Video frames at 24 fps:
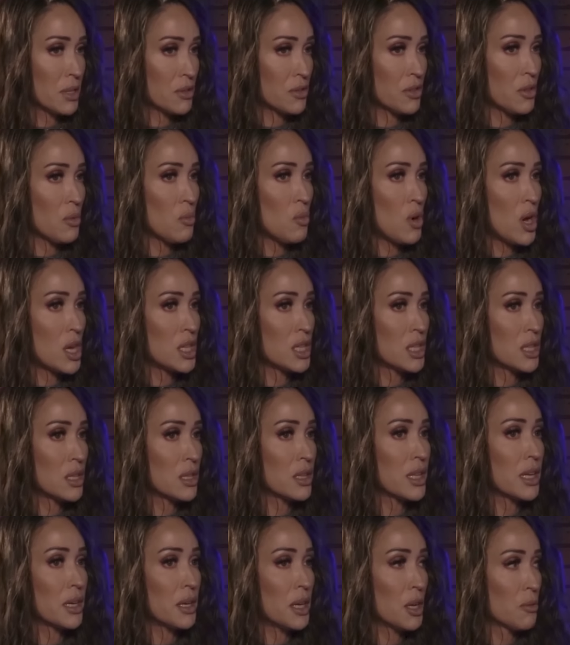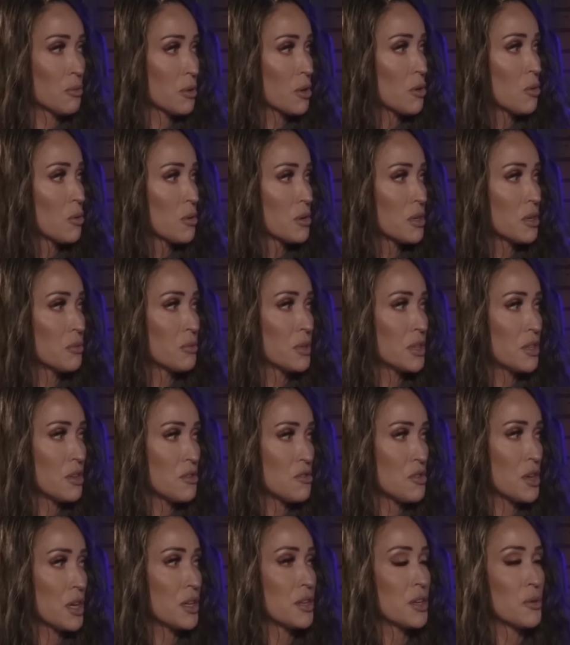It's the one that he recorded with the
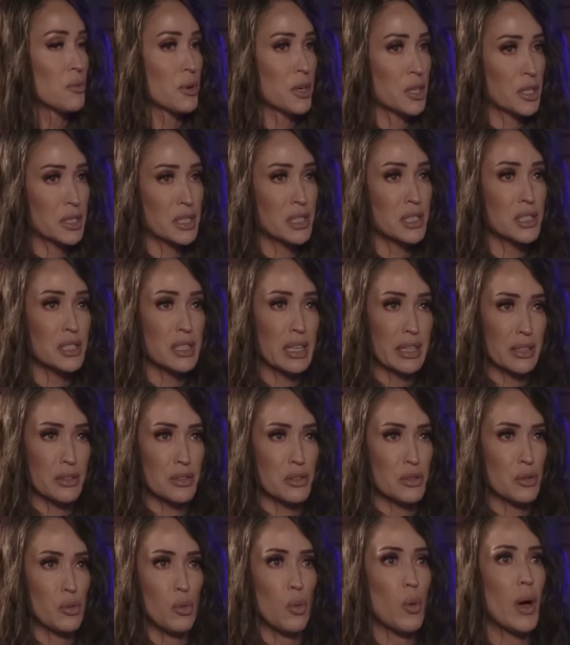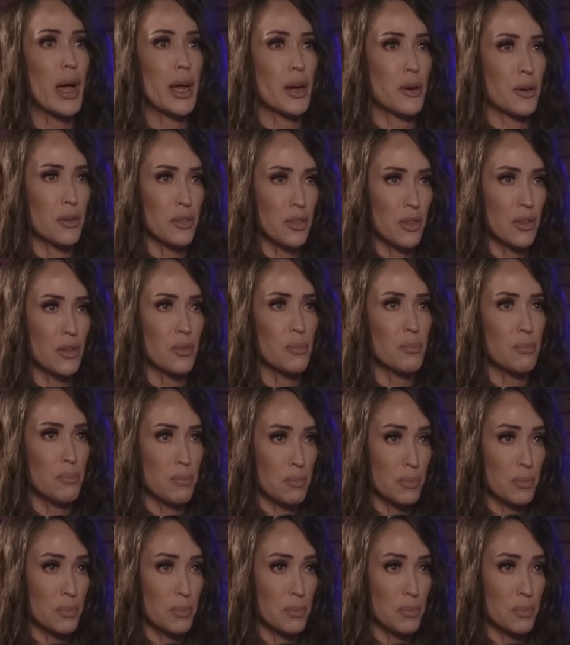January 6th choir, the